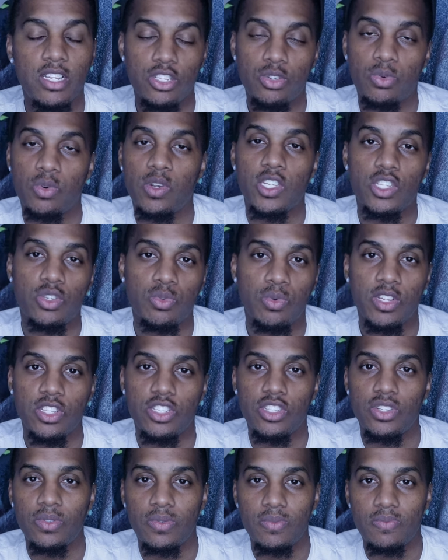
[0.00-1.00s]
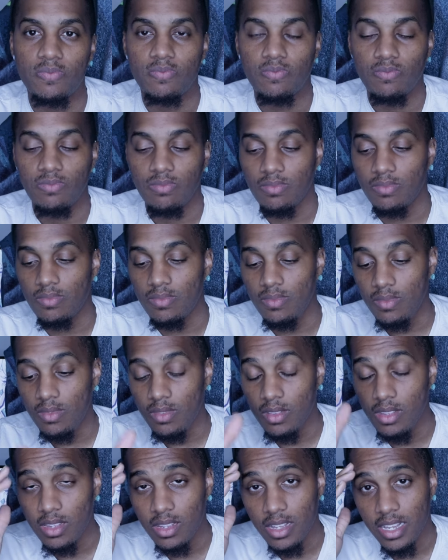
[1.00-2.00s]
in 2022.
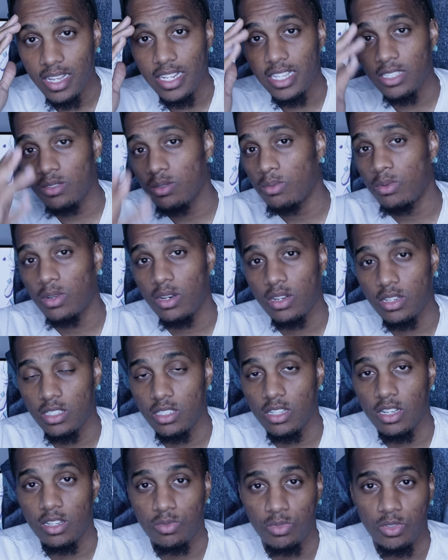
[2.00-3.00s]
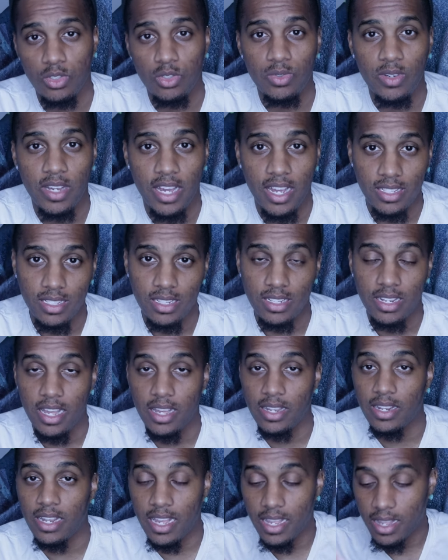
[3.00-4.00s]
And that's what I'm going to discuss with you guys
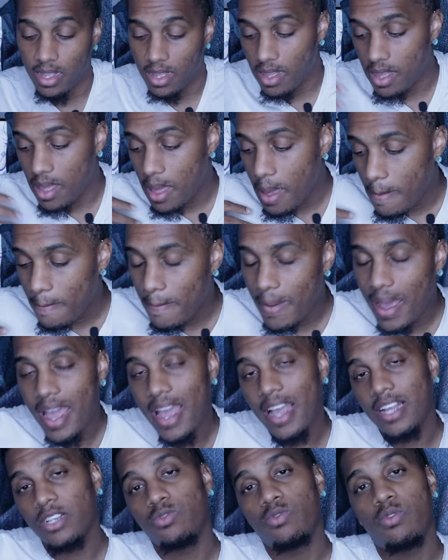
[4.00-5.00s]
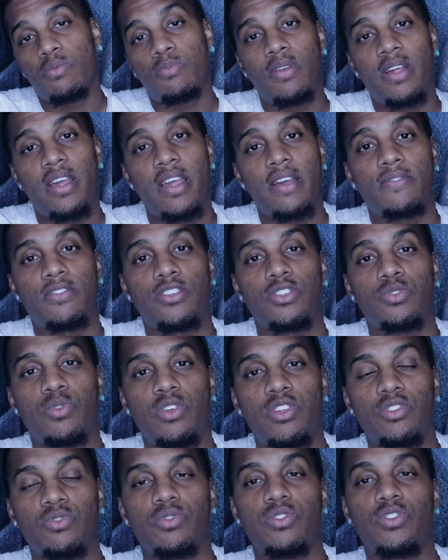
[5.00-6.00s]
today. Like my actual plan for
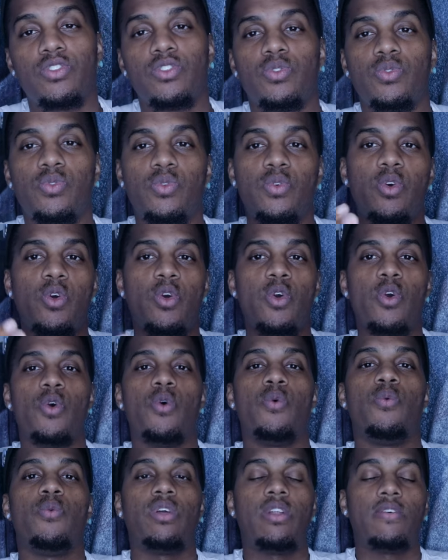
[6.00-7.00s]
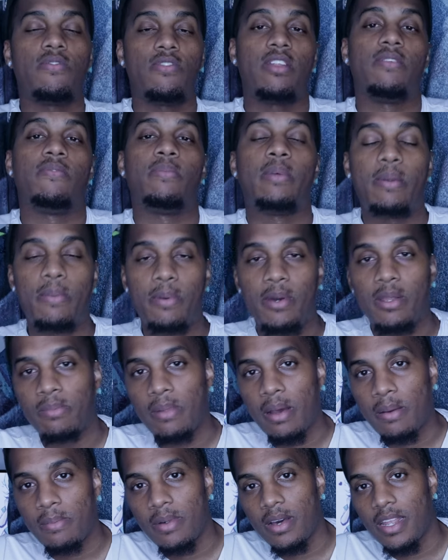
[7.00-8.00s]
2022, what I'm going to be putting
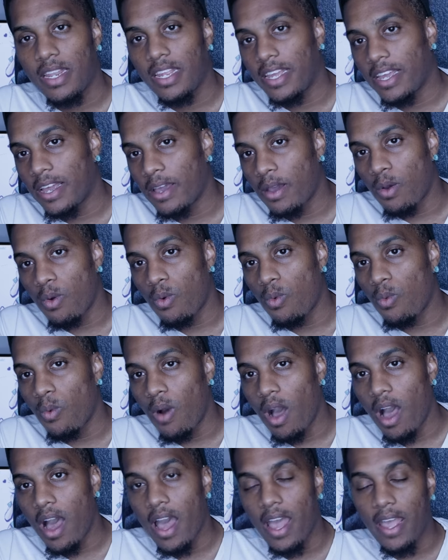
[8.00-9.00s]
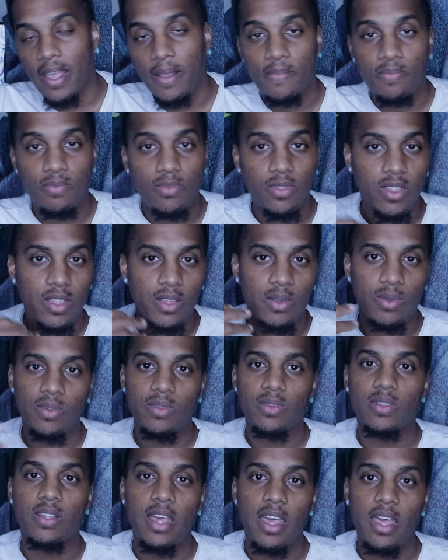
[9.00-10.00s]
my money in, why.
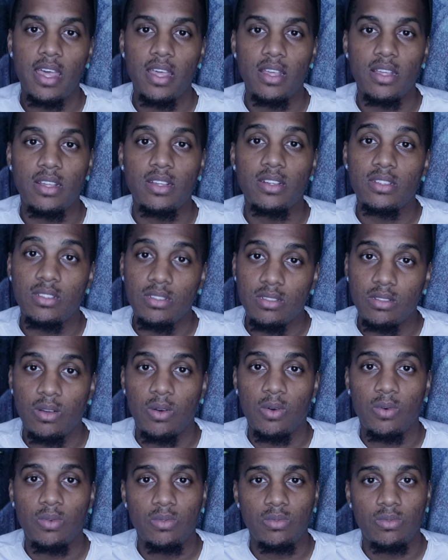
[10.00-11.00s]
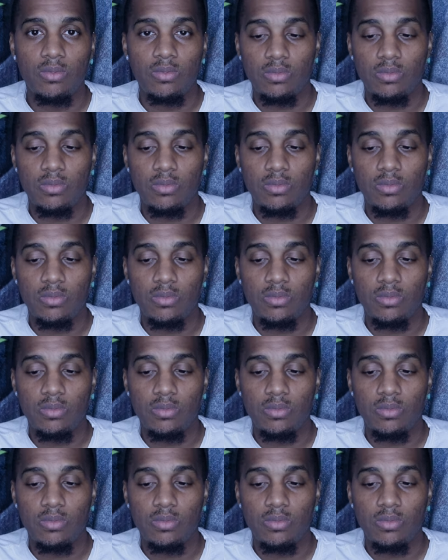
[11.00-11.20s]
So